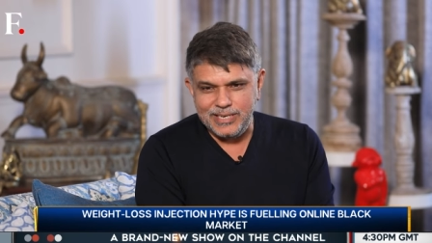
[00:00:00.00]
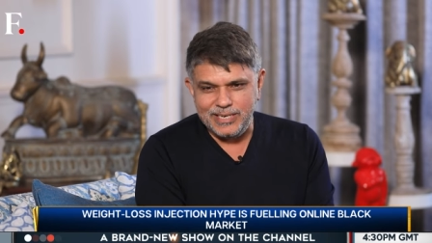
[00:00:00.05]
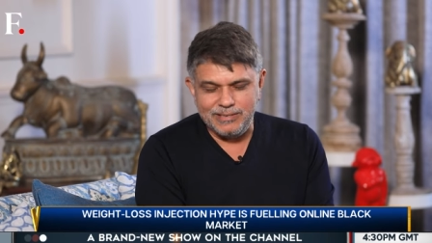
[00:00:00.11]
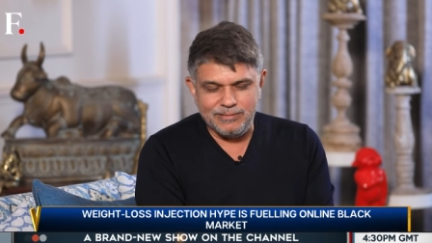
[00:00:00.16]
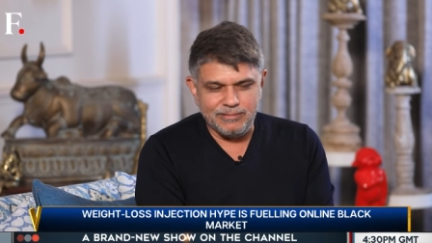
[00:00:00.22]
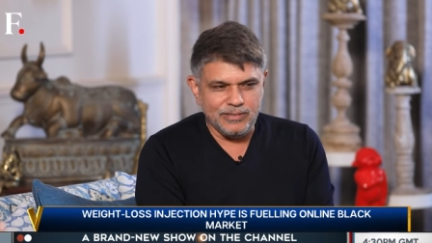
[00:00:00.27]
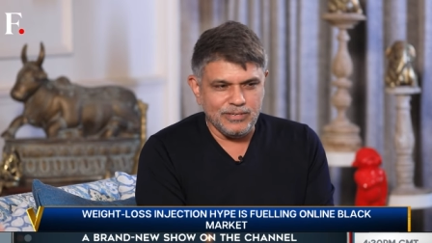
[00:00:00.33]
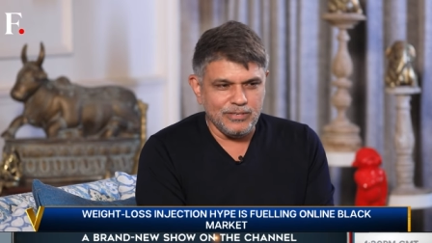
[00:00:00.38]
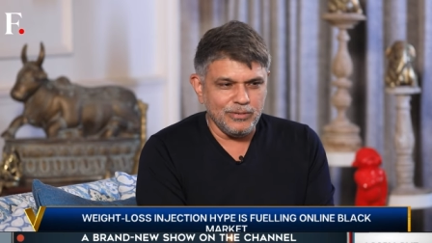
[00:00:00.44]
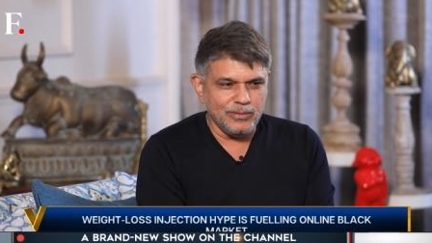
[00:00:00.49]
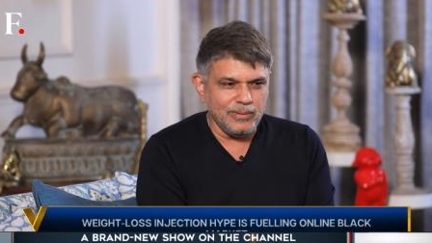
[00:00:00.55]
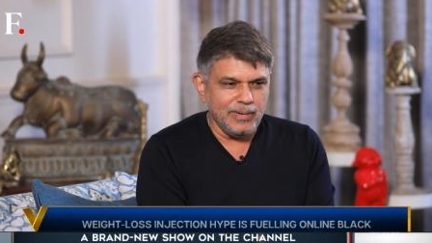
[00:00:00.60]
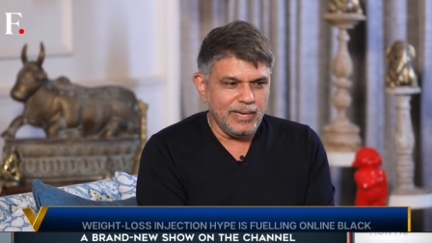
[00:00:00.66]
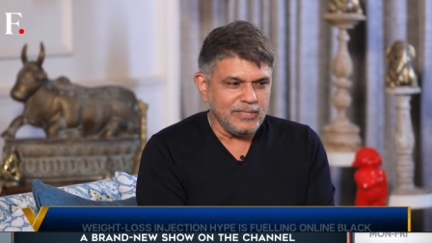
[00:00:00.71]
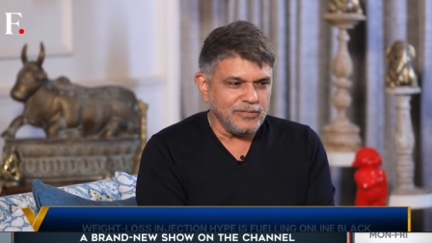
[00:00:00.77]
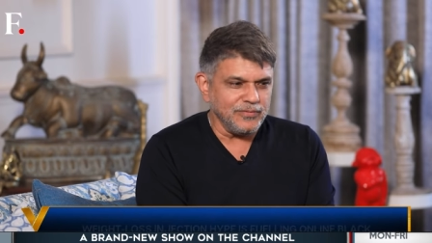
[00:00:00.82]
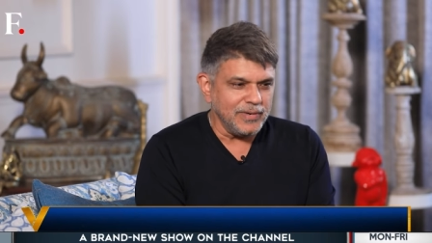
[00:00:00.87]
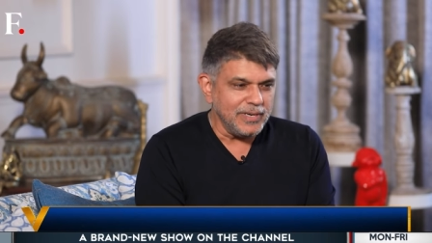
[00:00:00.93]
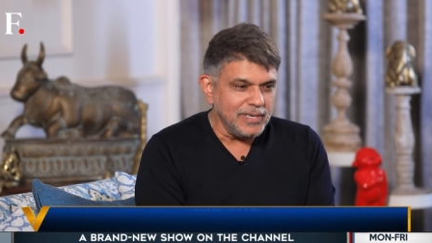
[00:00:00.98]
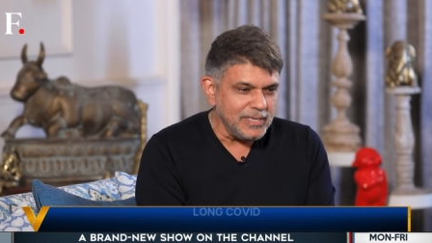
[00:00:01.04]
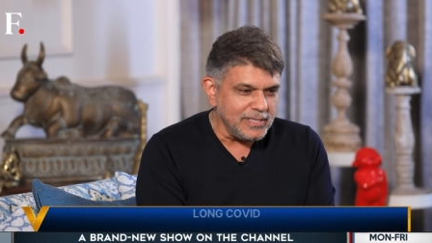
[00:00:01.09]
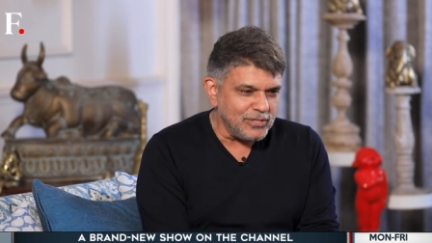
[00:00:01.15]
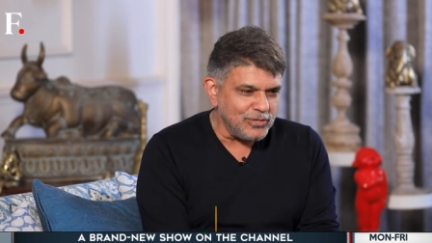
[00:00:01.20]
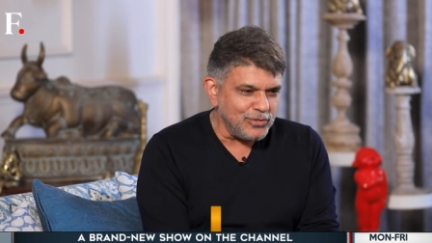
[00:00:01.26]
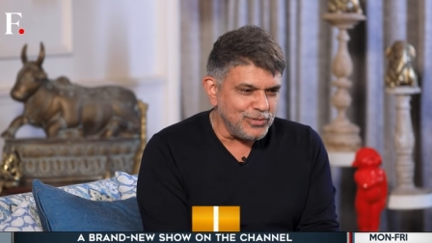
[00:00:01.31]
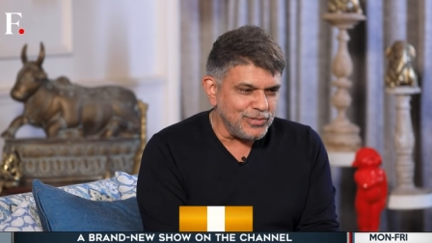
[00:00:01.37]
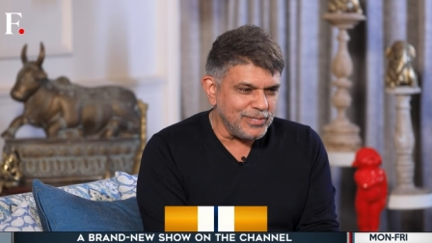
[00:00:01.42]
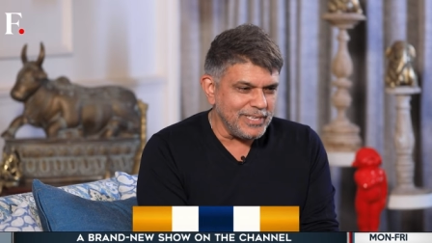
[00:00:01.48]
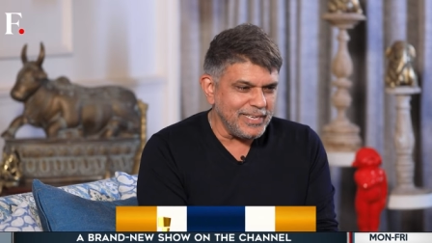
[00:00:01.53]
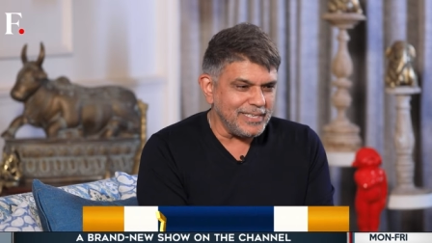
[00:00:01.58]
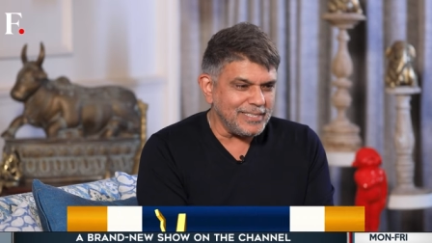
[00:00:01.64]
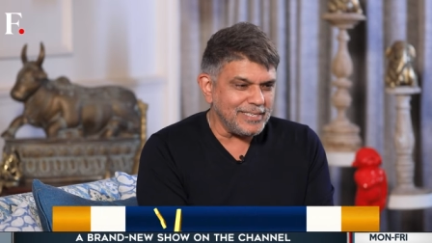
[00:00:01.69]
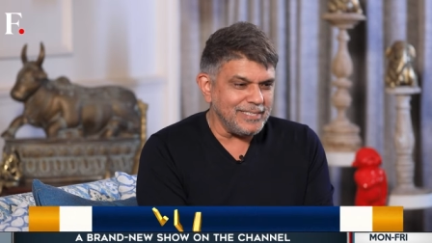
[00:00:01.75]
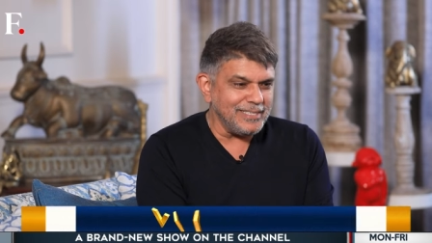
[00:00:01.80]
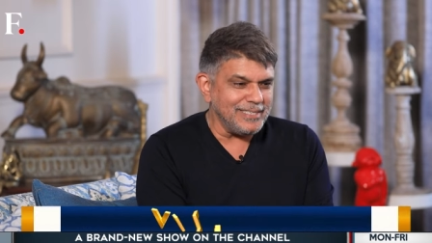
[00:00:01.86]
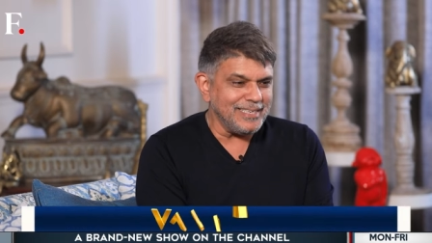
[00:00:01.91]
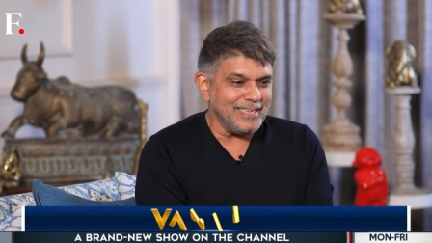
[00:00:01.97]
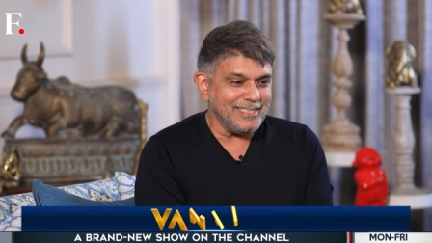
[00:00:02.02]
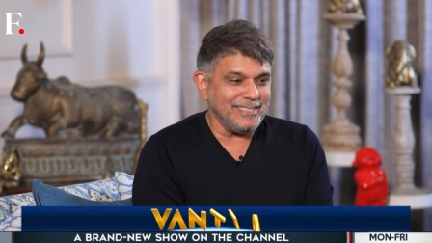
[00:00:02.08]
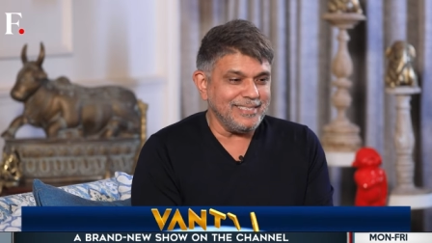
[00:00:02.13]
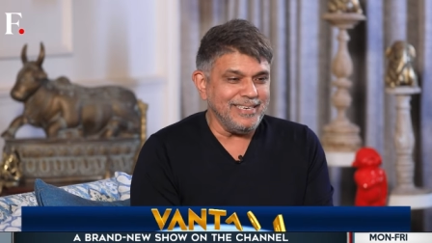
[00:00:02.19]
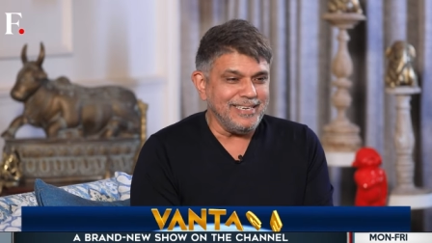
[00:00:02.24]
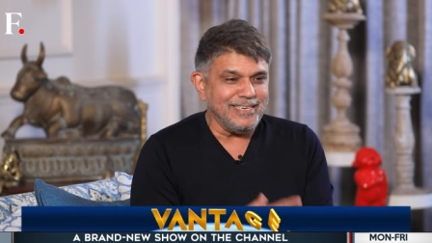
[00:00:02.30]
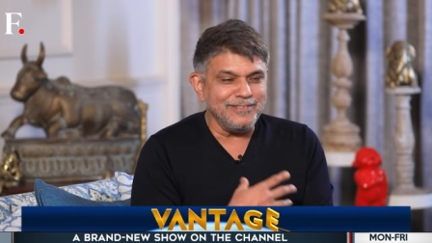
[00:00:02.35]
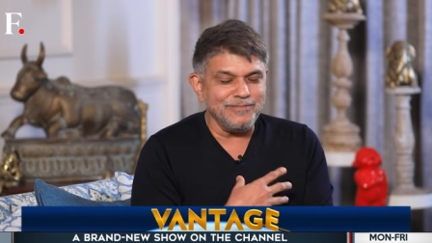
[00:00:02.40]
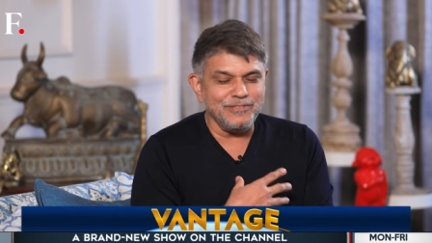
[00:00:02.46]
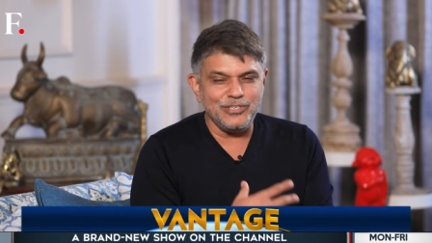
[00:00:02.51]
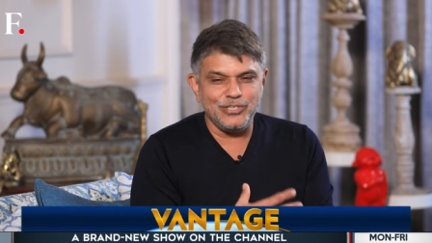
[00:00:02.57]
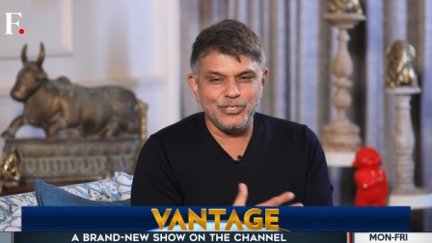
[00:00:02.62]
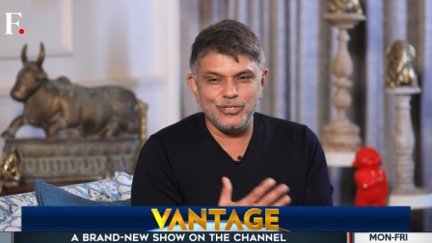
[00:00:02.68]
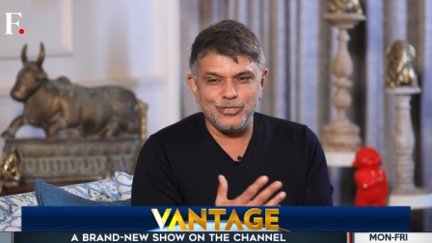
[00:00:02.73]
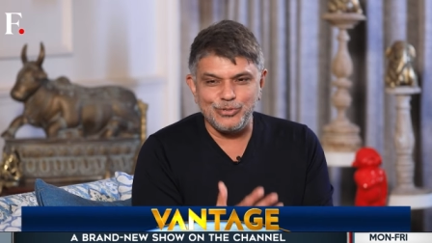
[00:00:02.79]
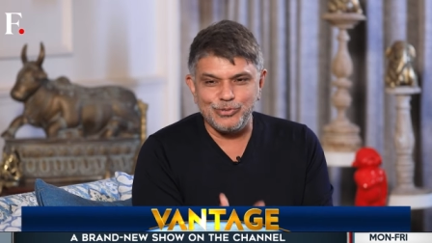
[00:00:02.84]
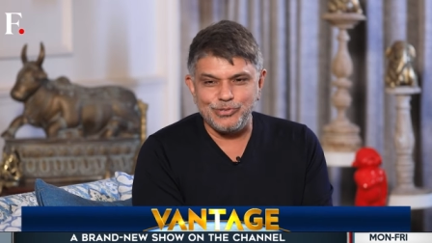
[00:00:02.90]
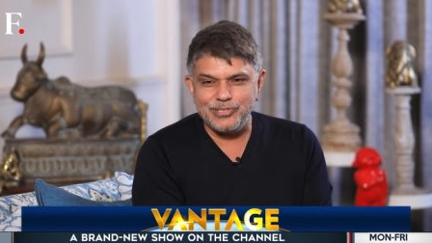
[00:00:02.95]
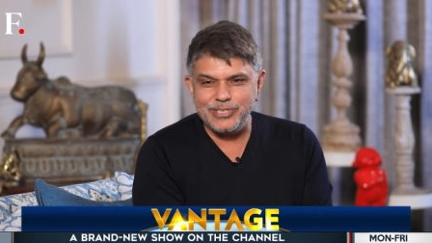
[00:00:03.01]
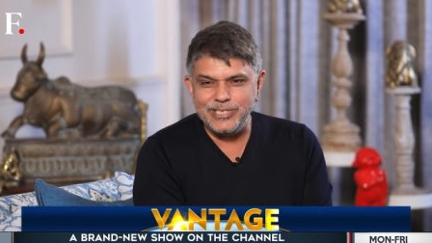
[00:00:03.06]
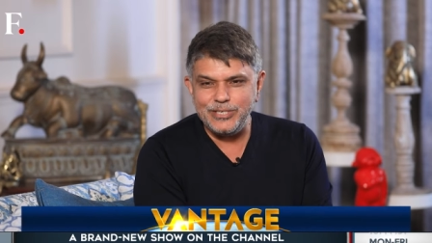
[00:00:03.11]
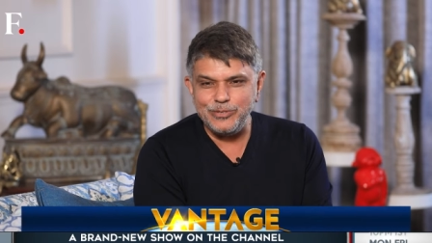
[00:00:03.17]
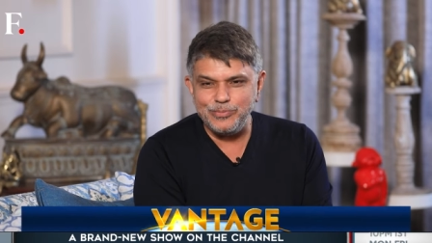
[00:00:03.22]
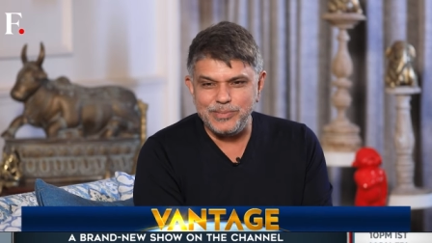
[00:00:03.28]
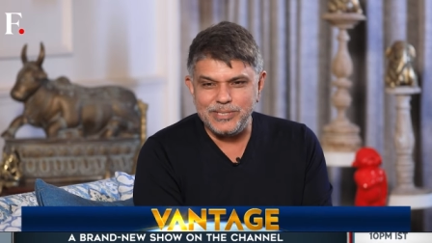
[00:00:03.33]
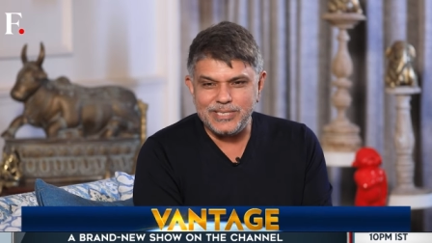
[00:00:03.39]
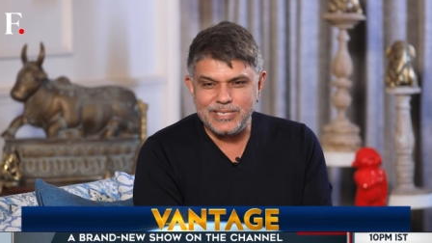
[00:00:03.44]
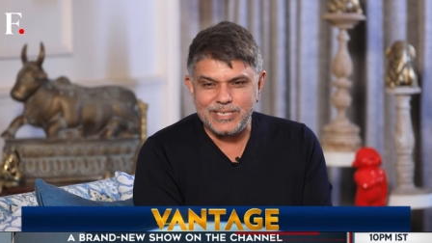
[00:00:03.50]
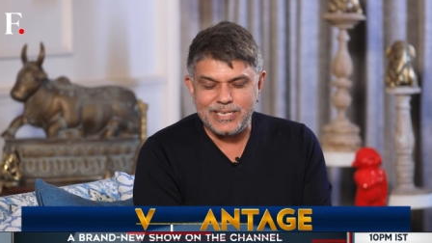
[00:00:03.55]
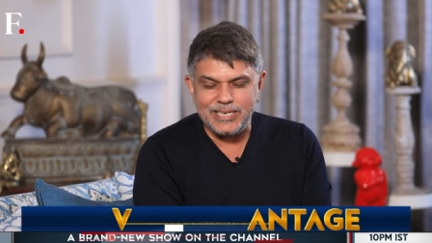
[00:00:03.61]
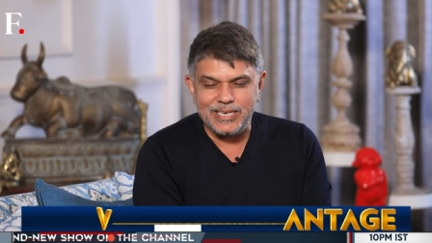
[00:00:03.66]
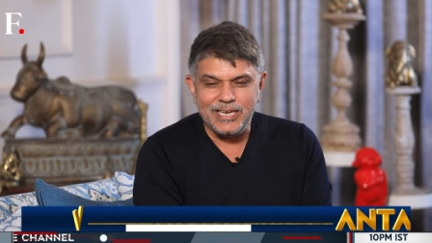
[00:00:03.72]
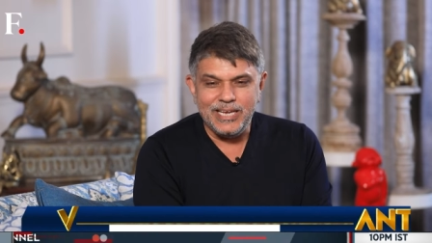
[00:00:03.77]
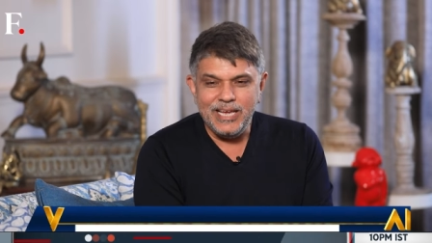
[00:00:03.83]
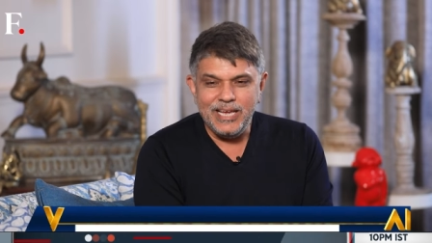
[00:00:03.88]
And, you know, as world associations, as individuals who treat obesity,